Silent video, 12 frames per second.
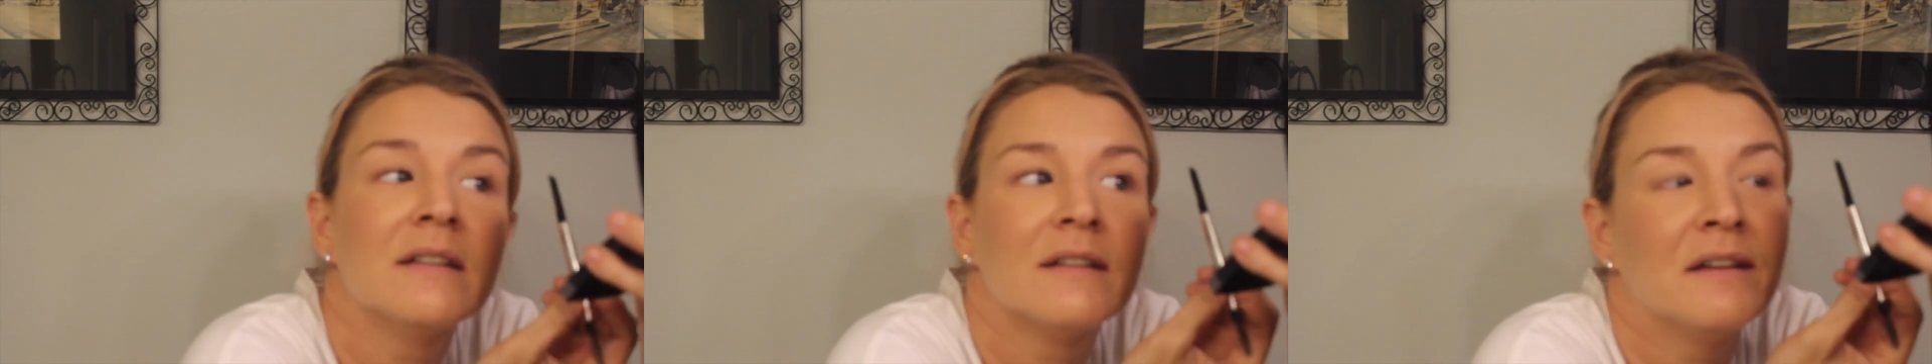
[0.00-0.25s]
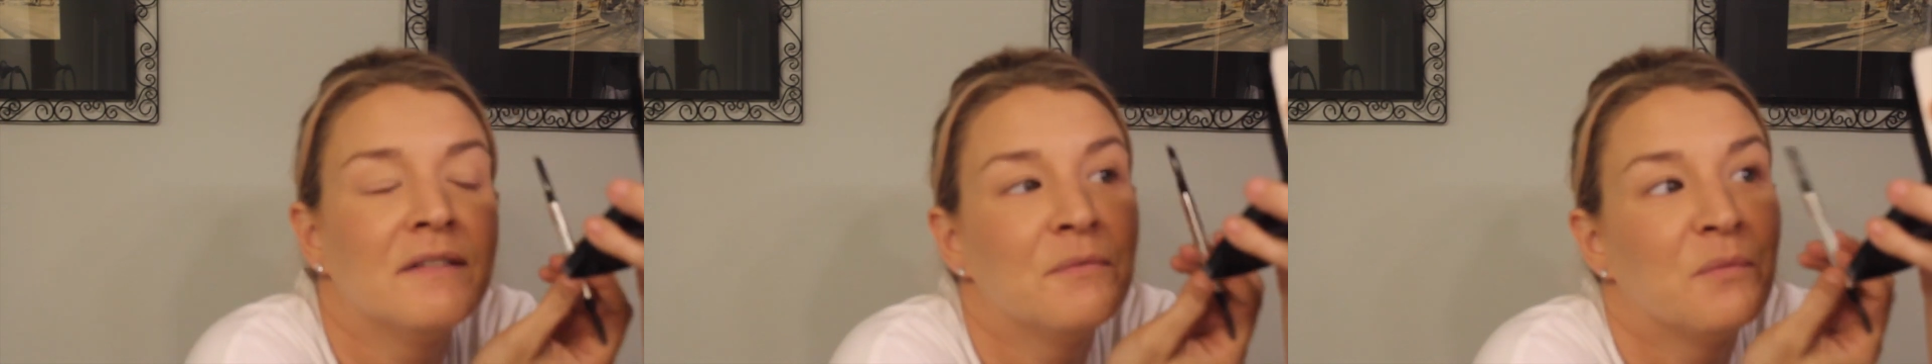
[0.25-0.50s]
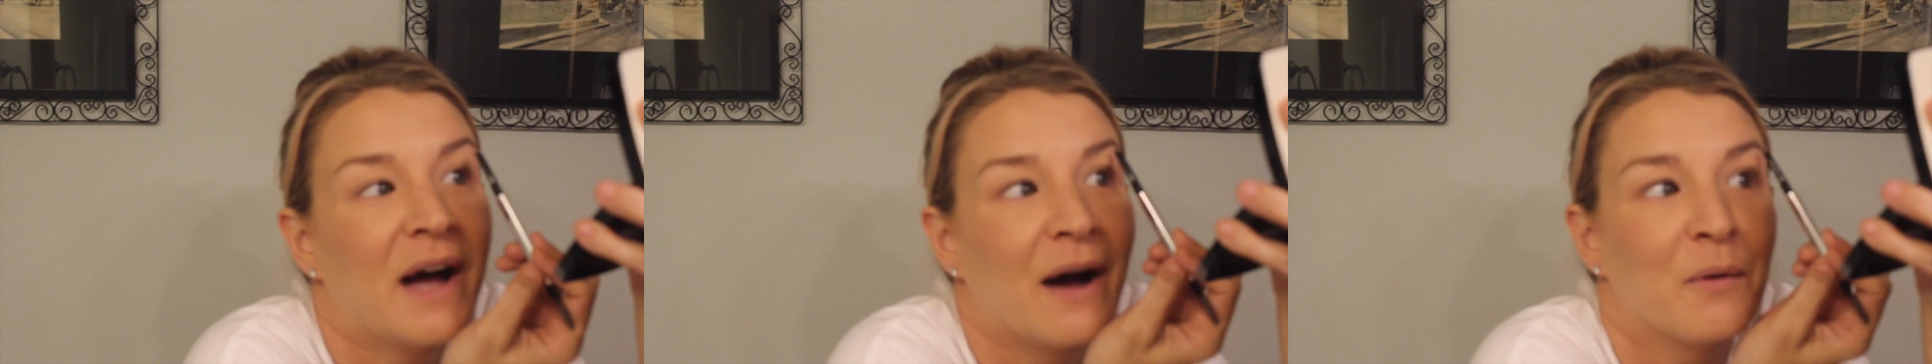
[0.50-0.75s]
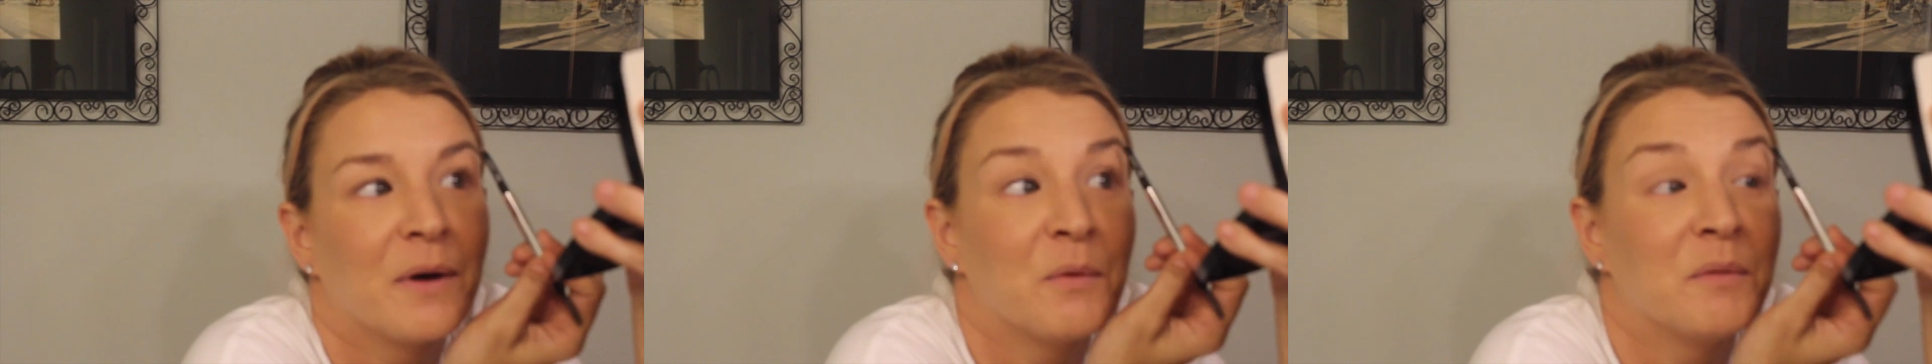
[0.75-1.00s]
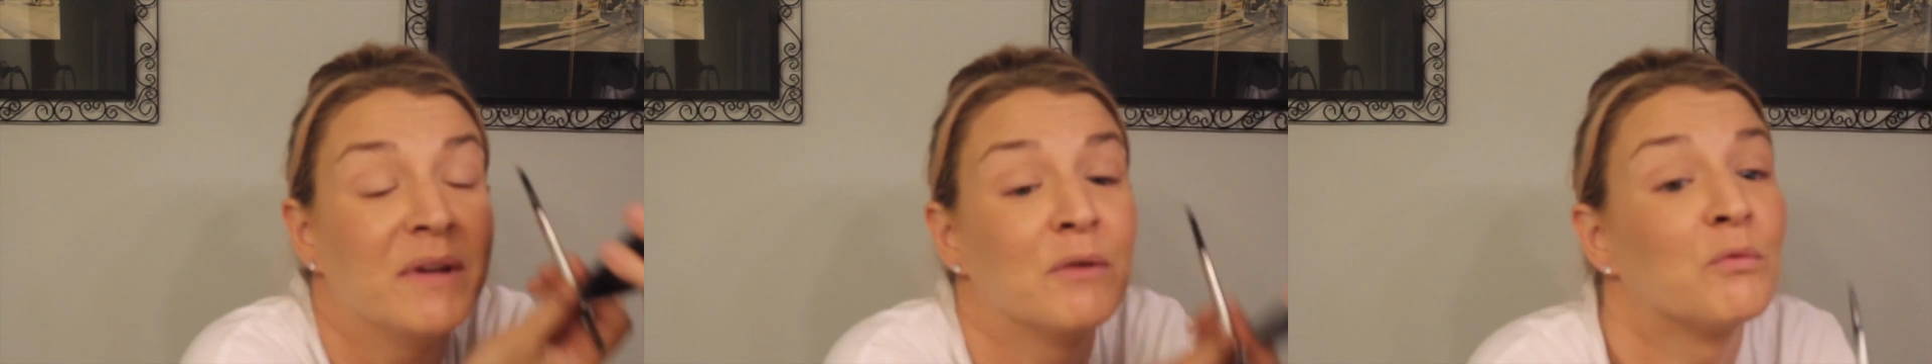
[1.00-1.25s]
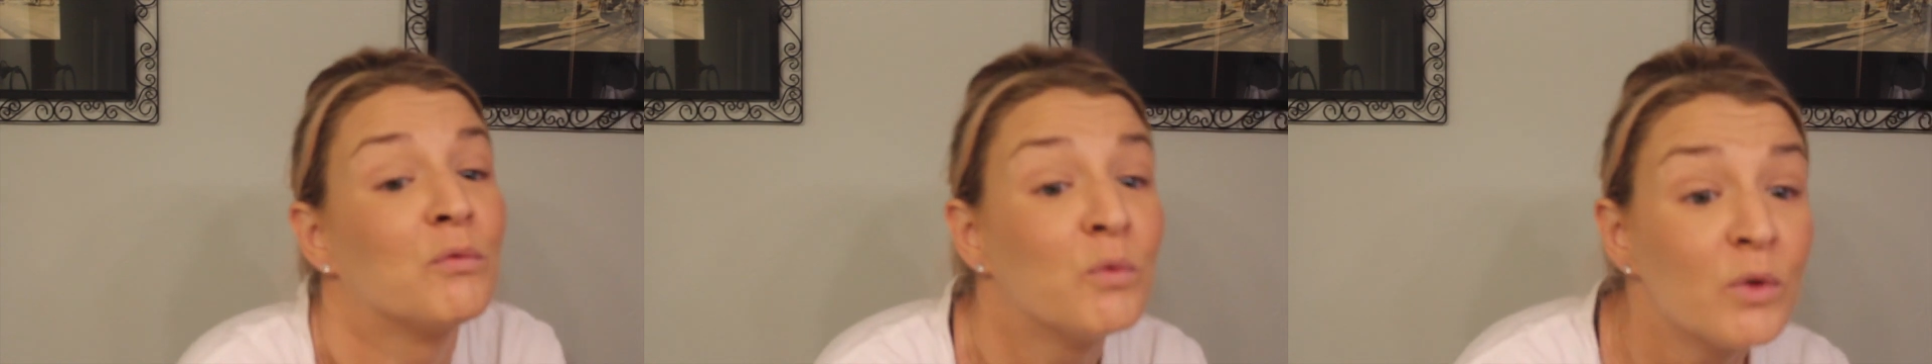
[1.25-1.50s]
how it would be
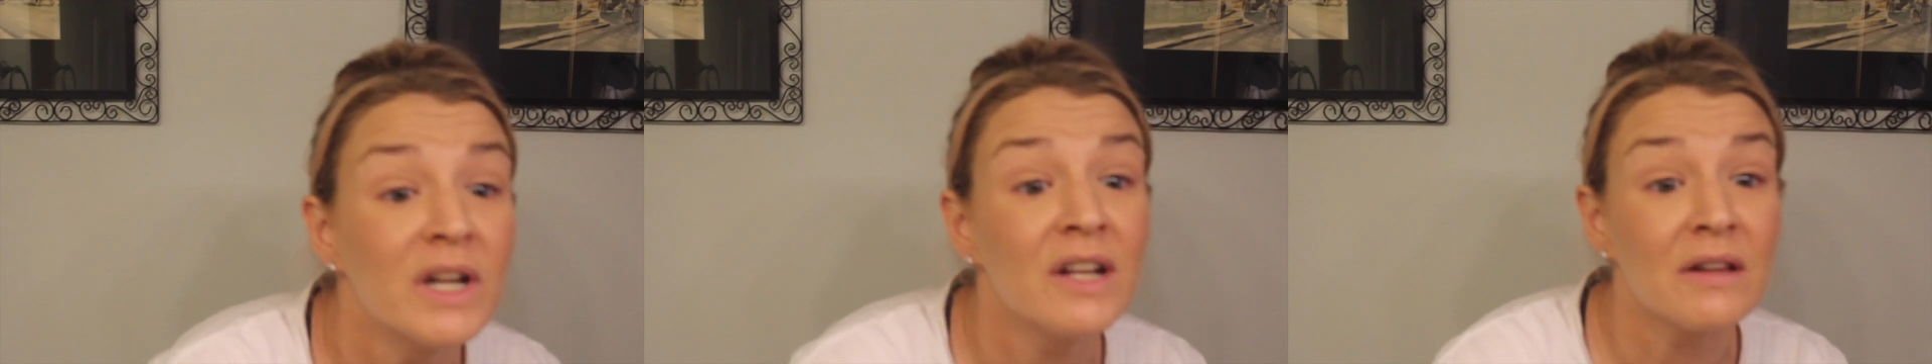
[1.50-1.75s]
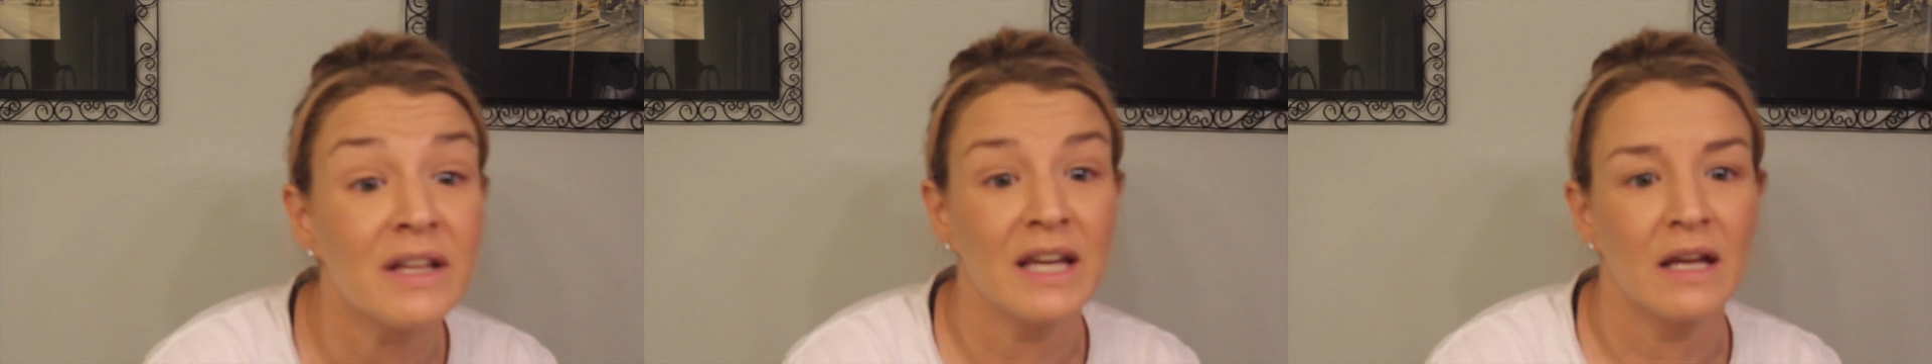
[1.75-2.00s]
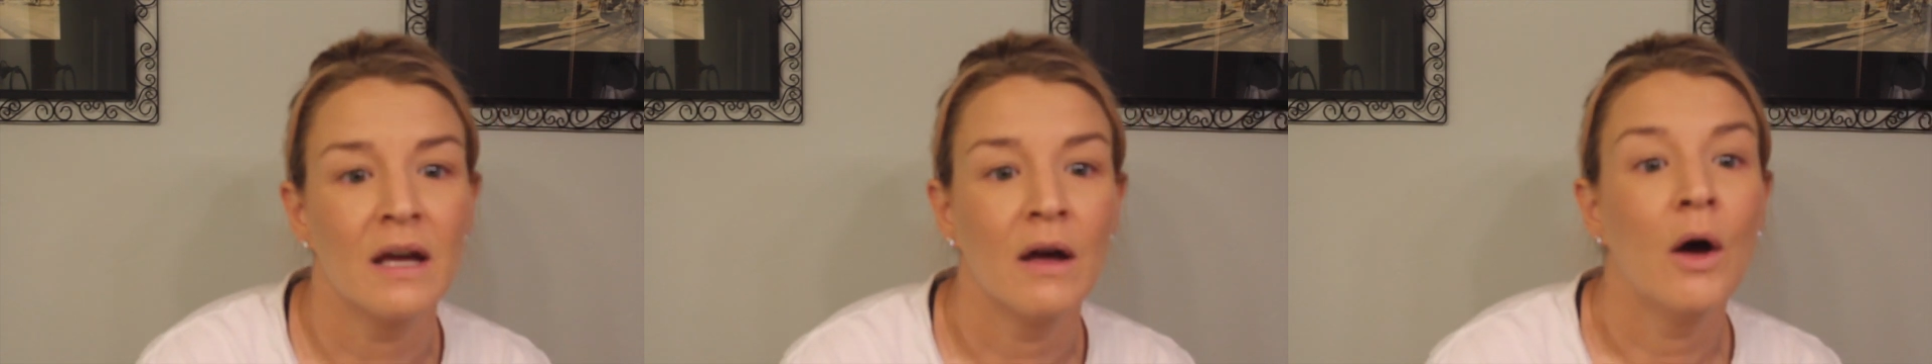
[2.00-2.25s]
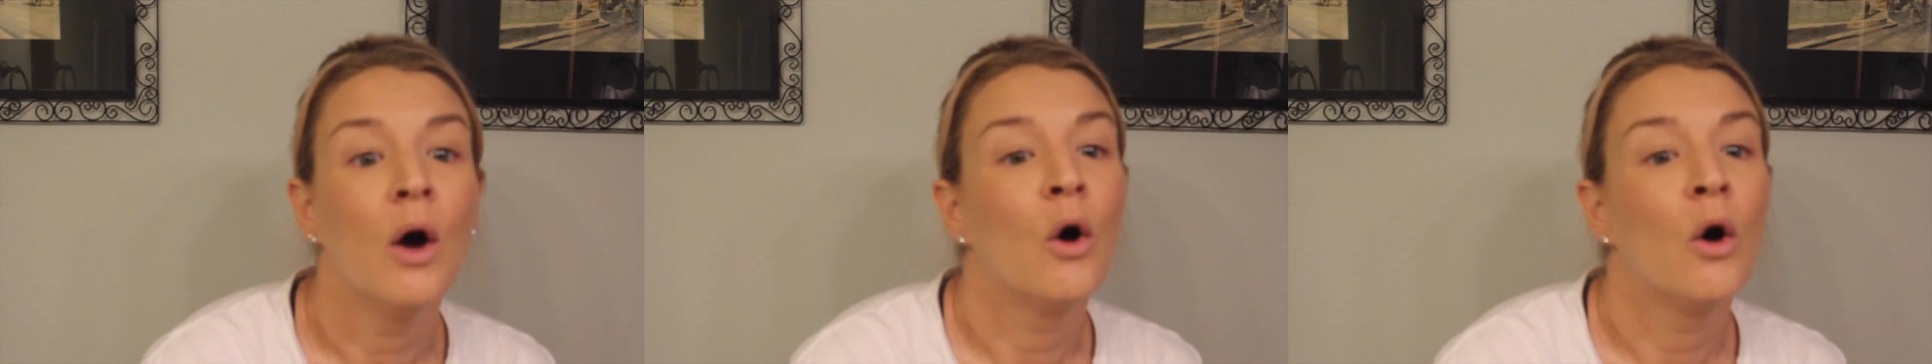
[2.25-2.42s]
really,